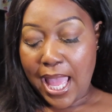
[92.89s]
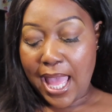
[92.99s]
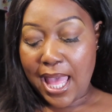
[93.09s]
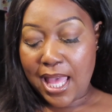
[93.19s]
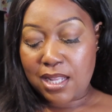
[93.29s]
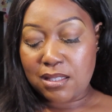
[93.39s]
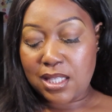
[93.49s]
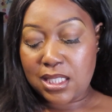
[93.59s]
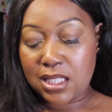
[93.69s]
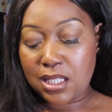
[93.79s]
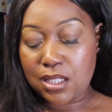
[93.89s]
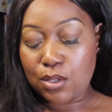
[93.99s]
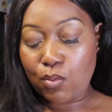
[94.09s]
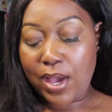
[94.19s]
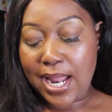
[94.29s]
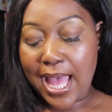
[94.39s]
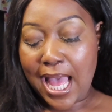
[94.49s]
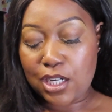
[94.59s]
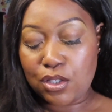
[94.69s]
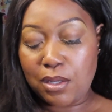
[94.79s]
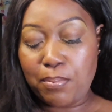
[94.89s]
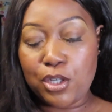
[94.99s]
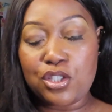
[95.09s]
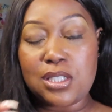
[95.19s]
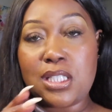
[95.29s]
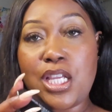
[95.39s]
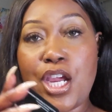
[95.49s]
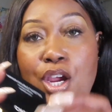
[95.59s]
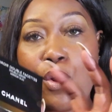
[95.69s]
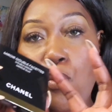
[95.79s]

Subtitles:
And this is what I actually purchased here,